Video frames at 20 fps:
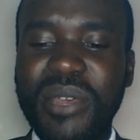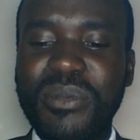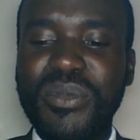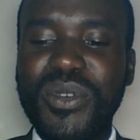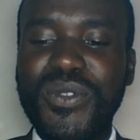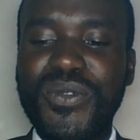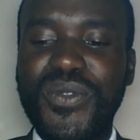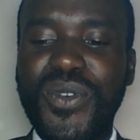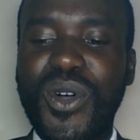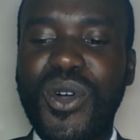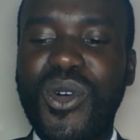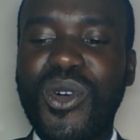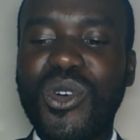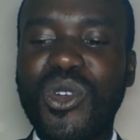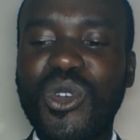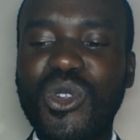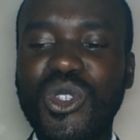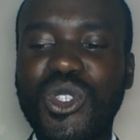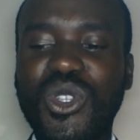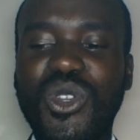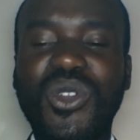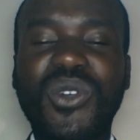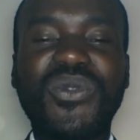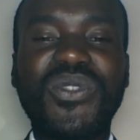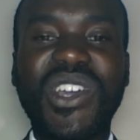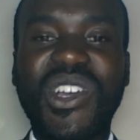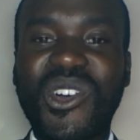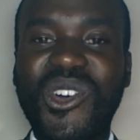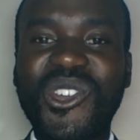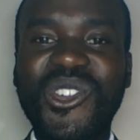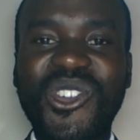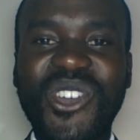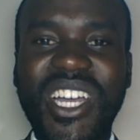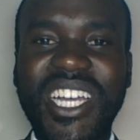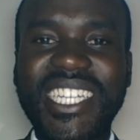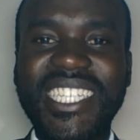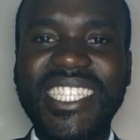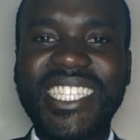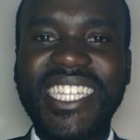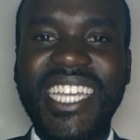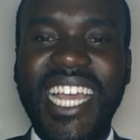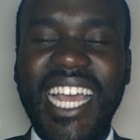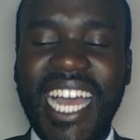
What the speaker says: before conclusion of the contract,